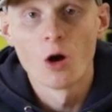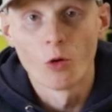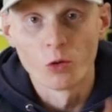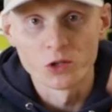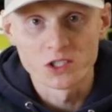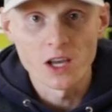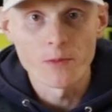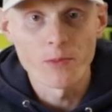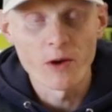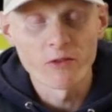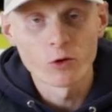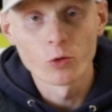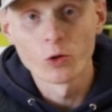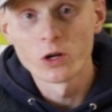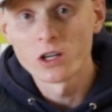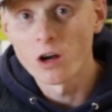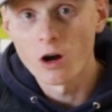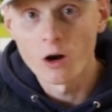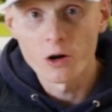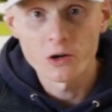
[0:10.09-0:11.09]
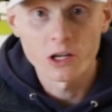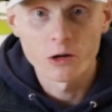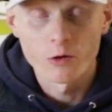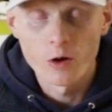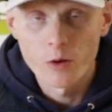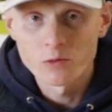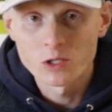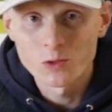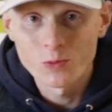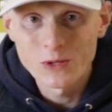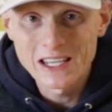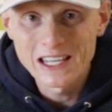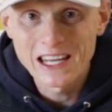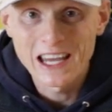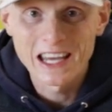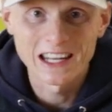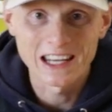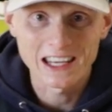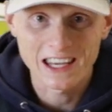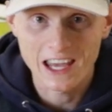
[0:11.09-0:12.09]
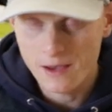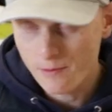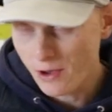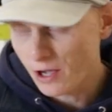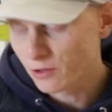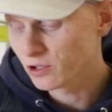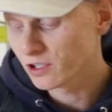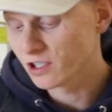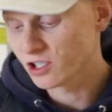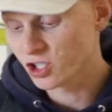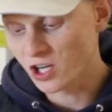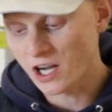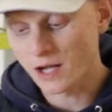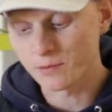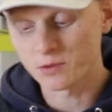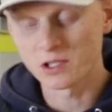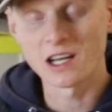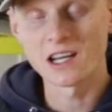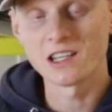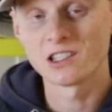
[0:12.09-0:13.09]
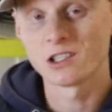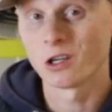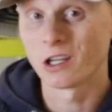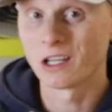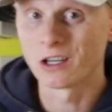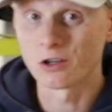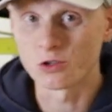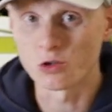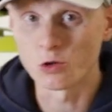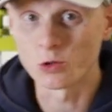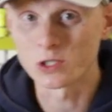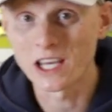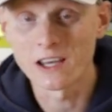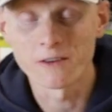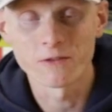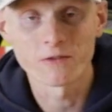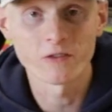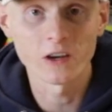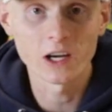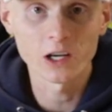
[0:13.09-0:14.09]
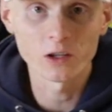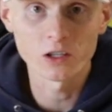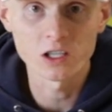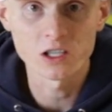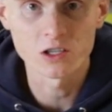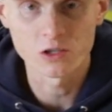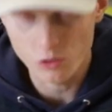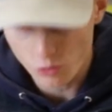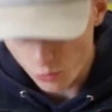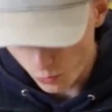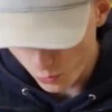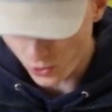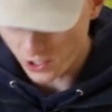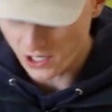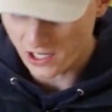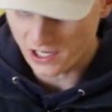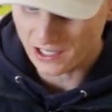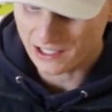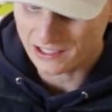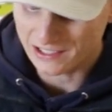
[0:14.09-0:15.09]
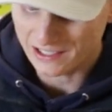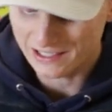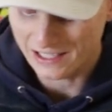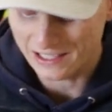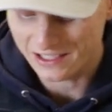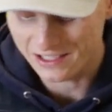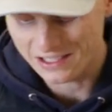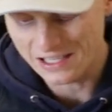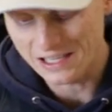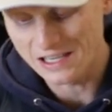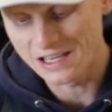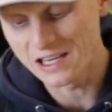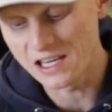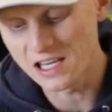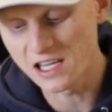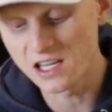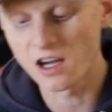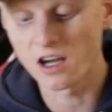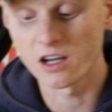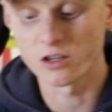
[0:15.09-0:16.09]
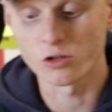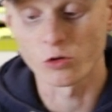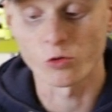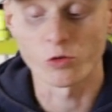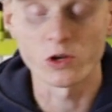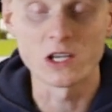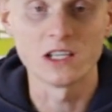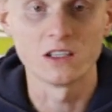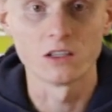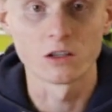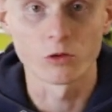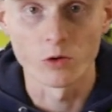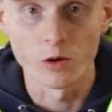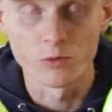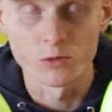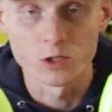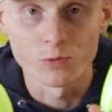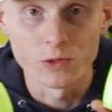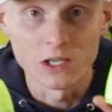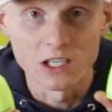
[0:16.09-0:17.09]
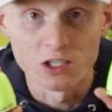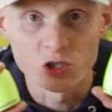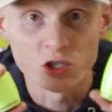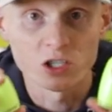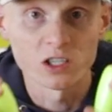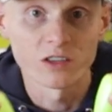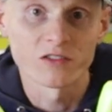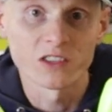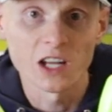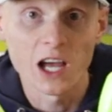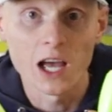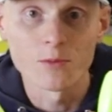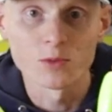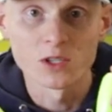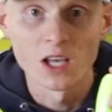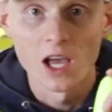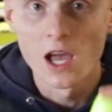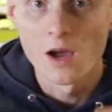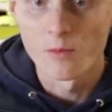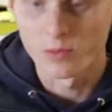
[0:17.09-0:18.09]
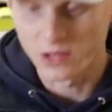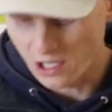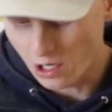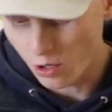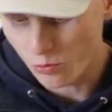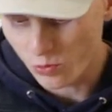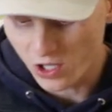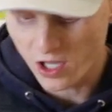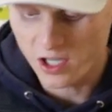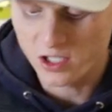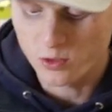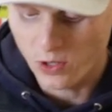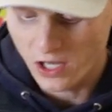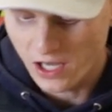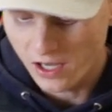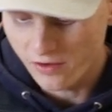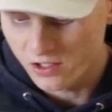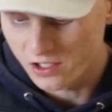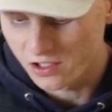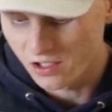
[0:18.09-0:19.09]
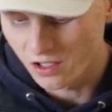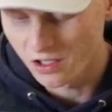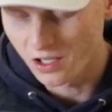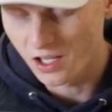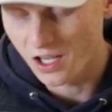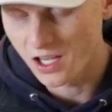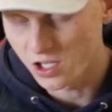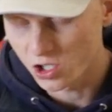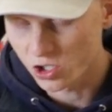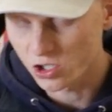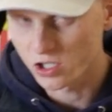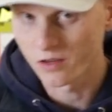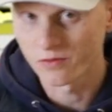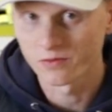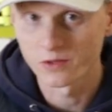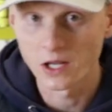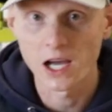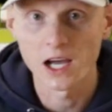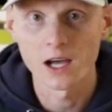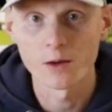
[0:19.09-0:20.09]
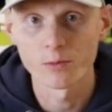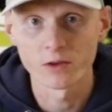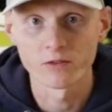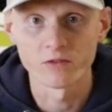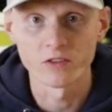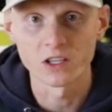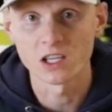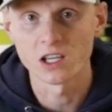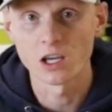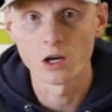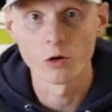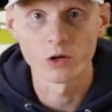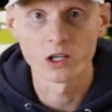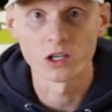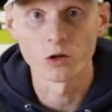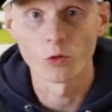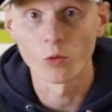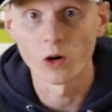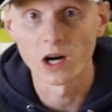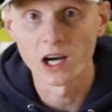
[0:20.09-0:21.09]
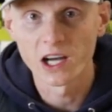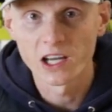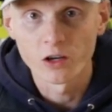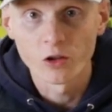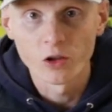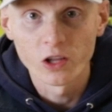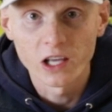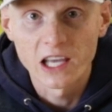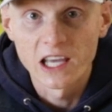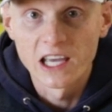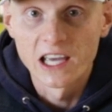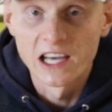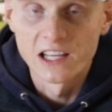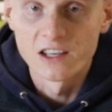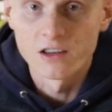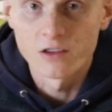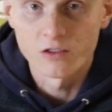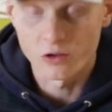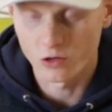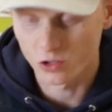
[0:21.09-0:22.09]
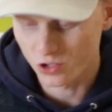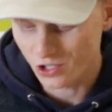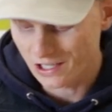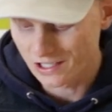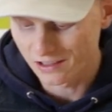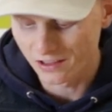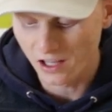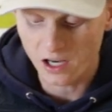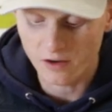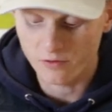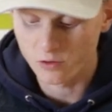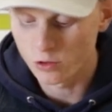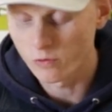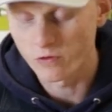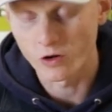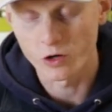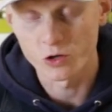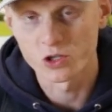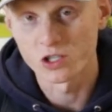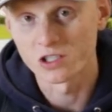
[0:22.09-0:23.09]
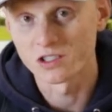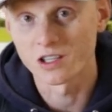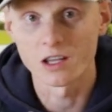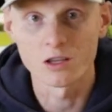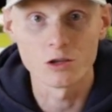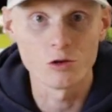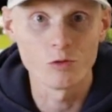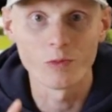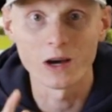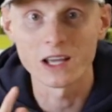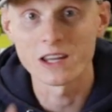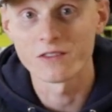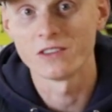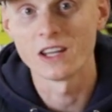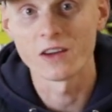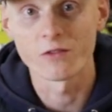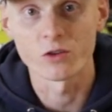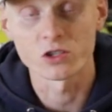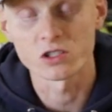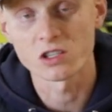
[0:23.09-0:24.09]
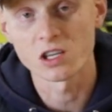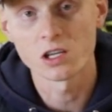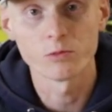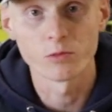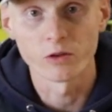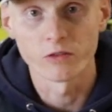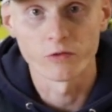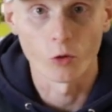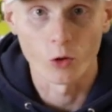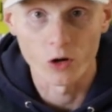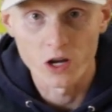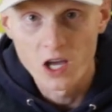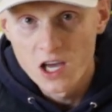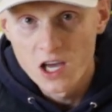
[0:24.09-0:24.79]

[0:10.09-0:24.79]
What's up everyone, Art at GrimmSpeed, and I came out into the shop today to introduce a fairly new product. That's the neon green GrimmSpeed shift knobs. But then I realized we haven't done a shift knob video in a while, and there's a lot of new versions that you might have never seen before.